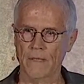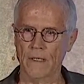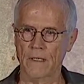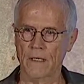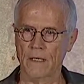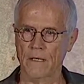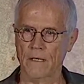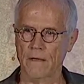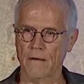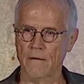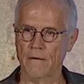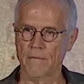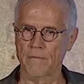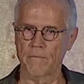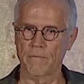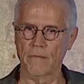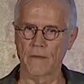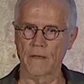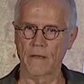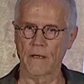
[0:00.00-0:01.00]

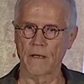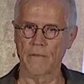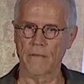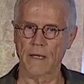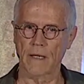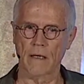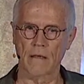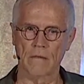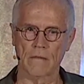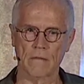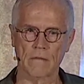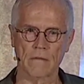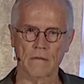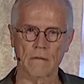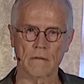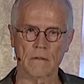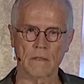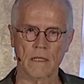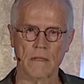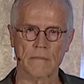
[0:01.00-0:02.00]
um, about
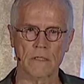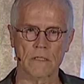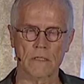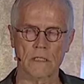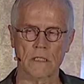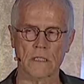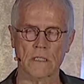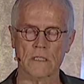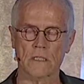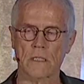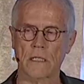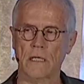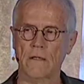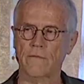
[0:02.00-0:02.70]
climate change.